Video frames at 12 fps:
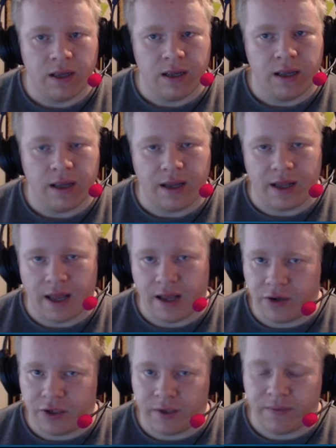the
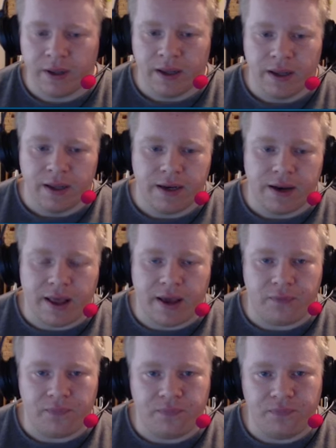engine.
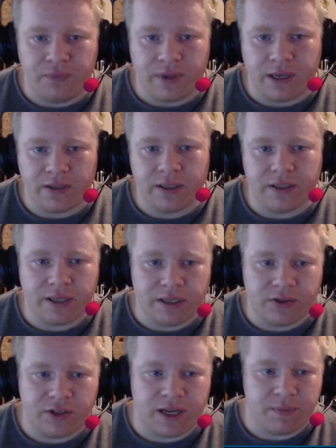Now, as you can see, the
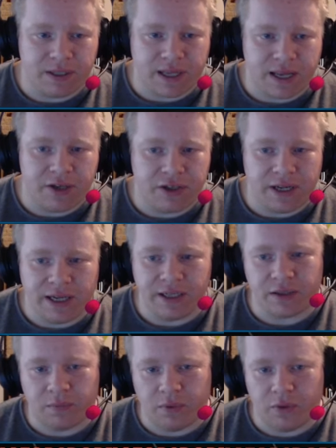cheapest engine is
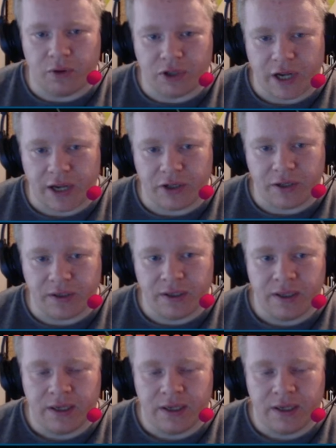the Porsche engine.